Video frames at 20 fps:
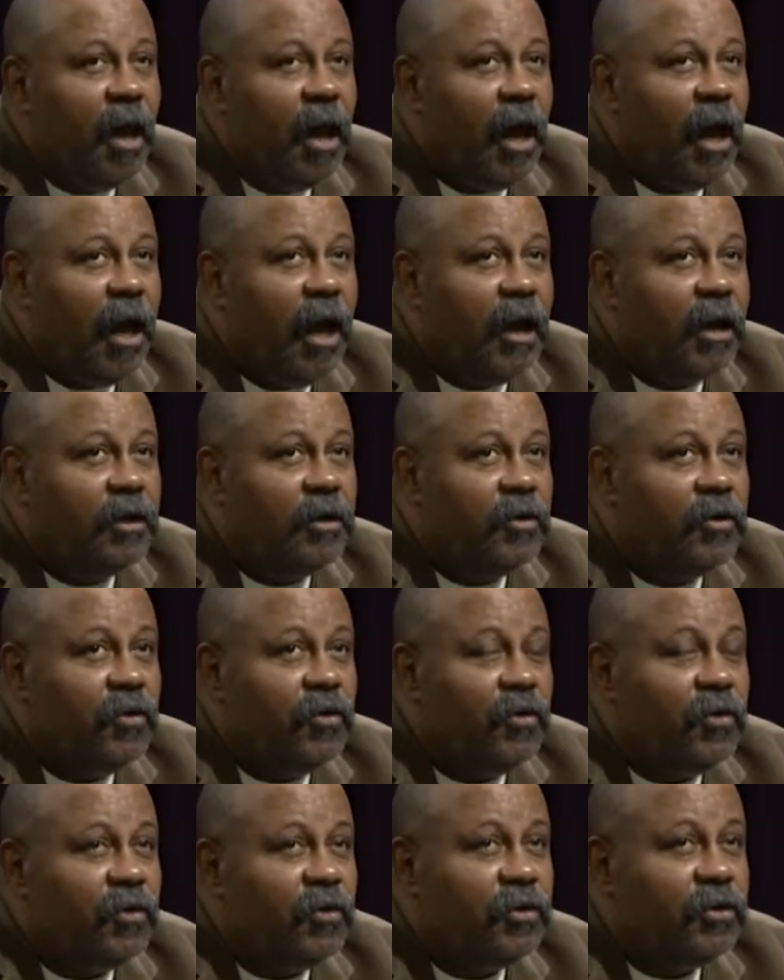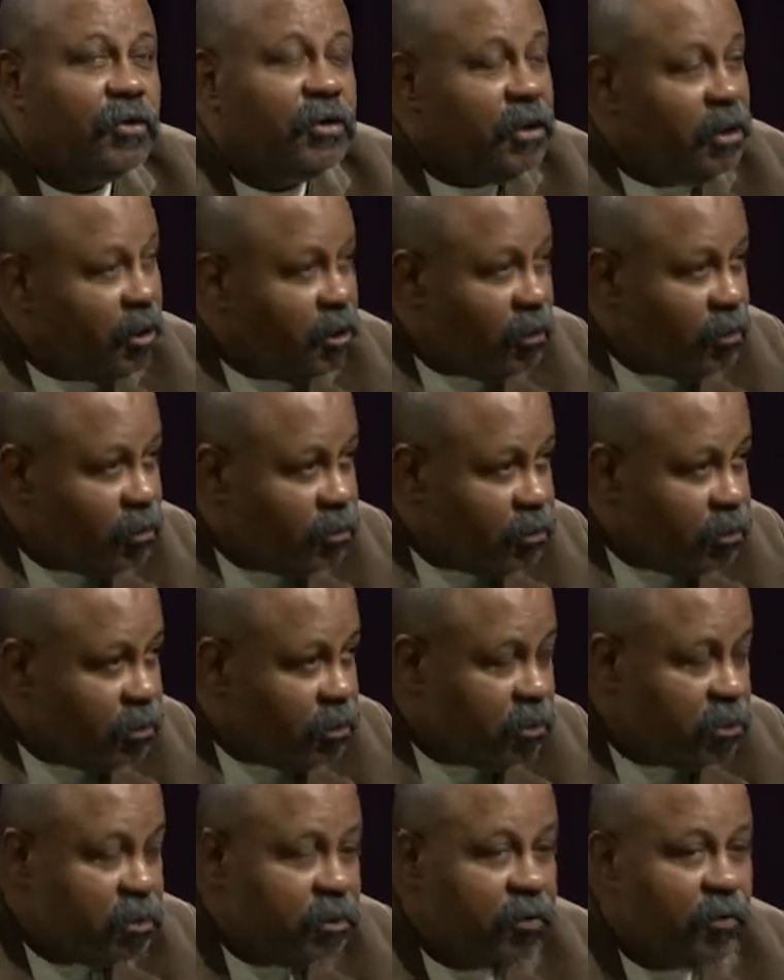and during 10 of
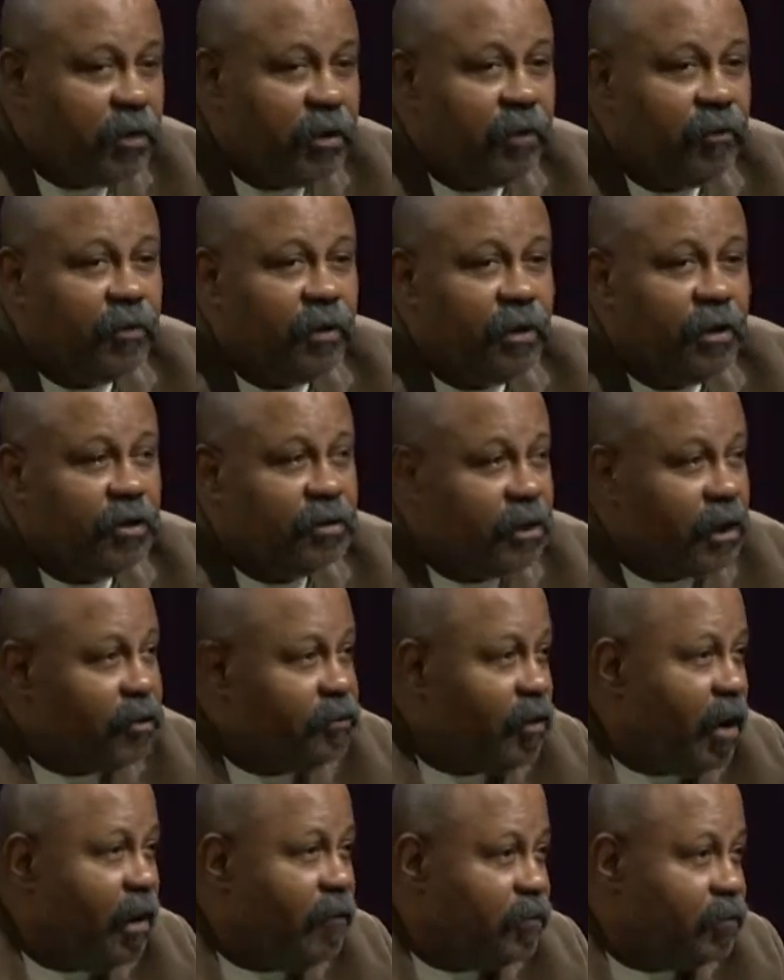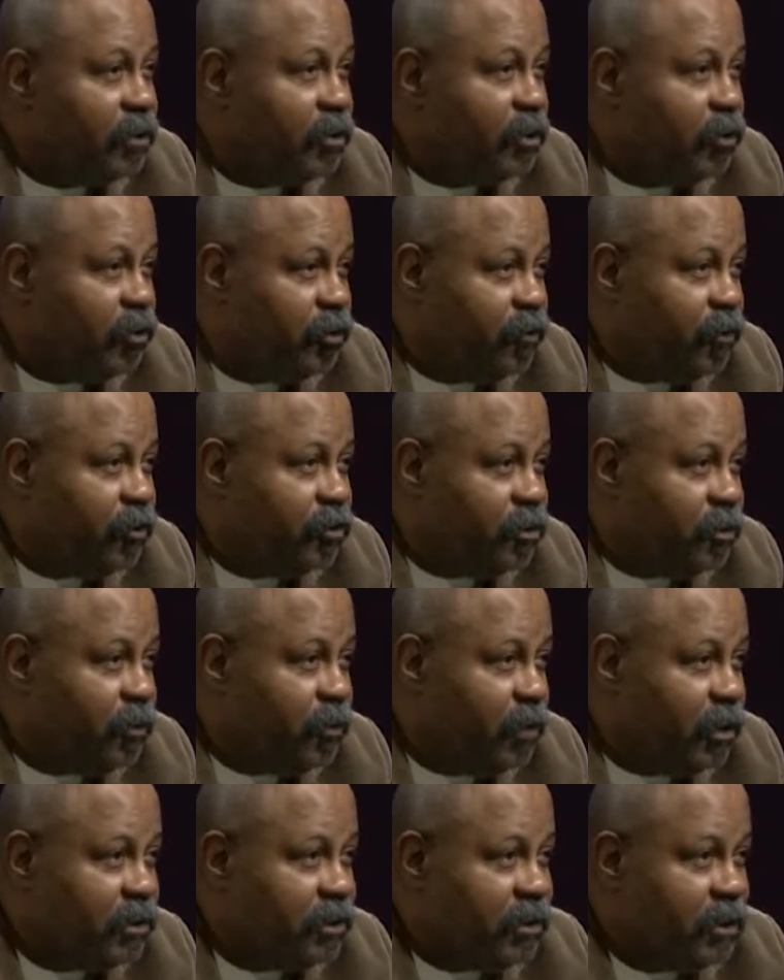those 23 years, I traveled with the university
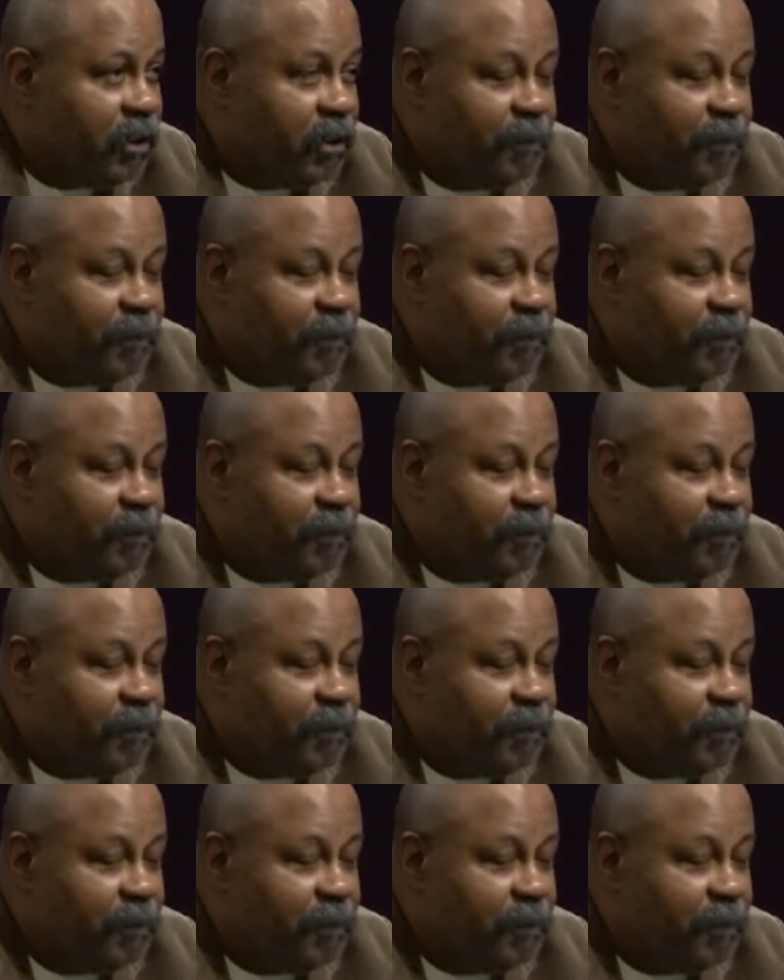president.